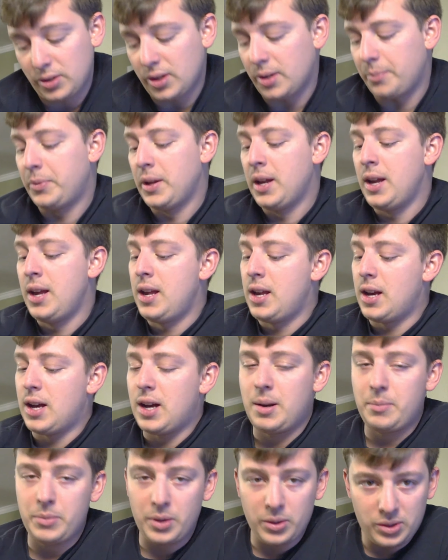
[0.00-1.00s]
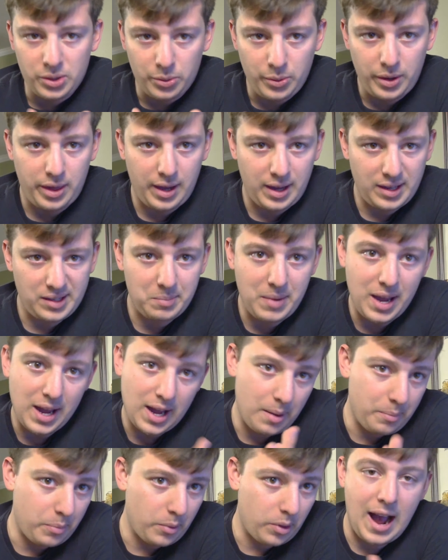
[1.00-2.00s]
So those three things
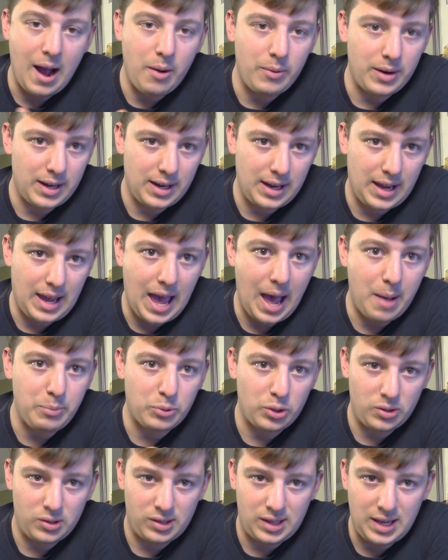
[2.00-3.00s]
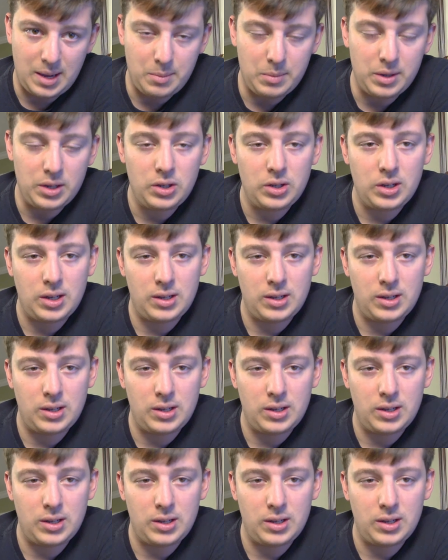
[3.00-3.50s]
make up how it captures the image.